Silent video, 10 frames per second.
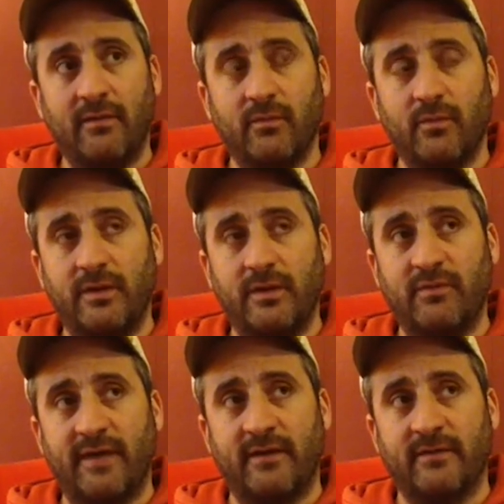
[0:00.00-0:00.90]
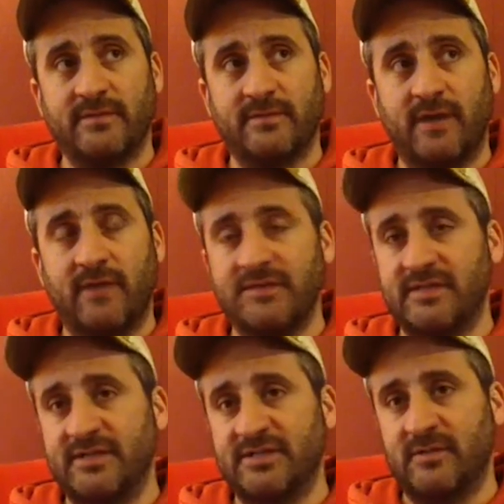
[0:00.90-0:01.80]
We've had some
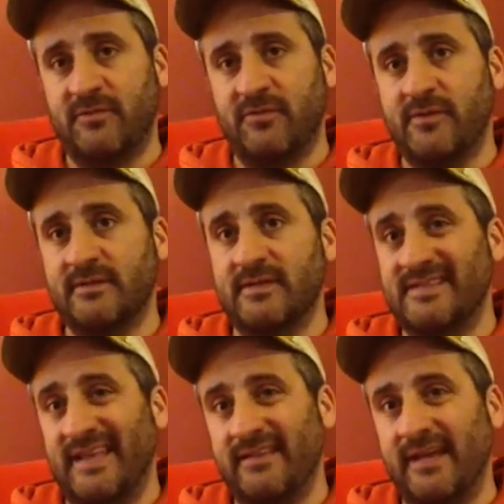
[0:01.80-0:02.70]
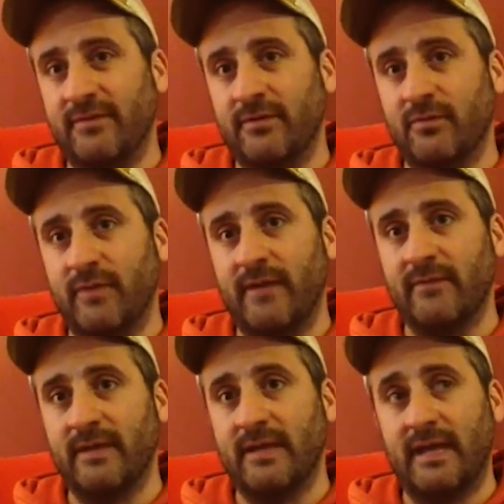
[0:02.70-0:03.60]
conversations with folks at the state level
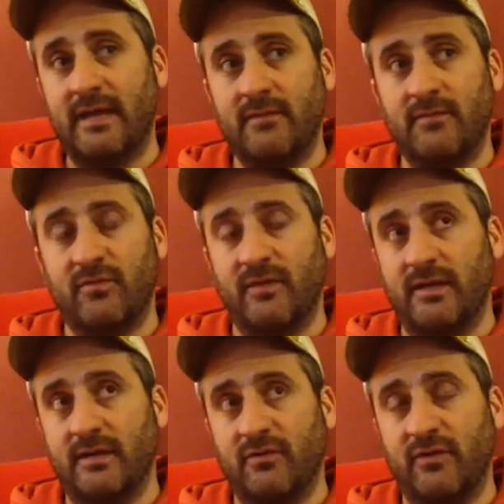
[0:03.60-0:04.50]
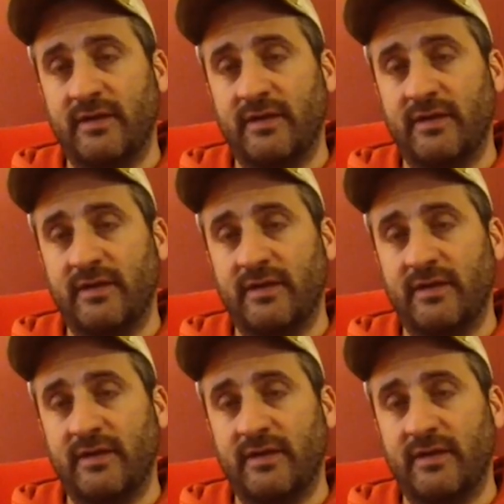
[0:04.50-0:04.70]
around like, hey, creating a